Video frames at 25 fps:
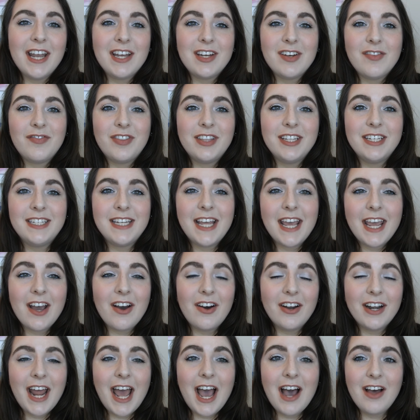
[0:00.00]
end of the day
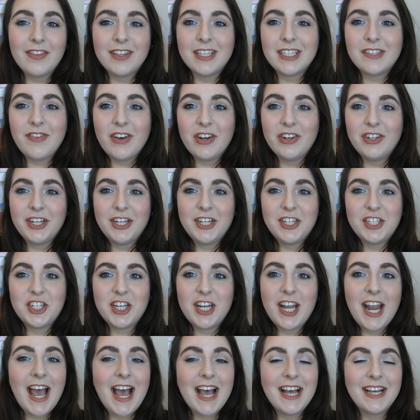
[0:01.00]
on how this
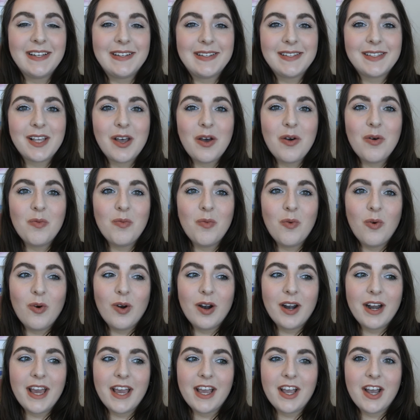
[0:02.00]
foundation has
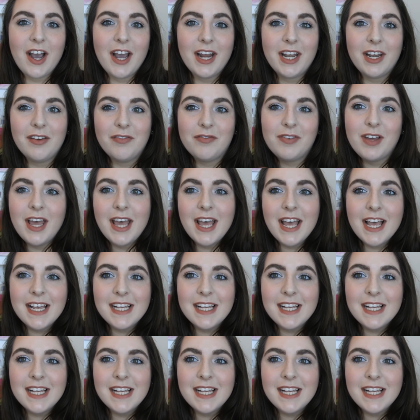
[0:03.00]
worn and kind of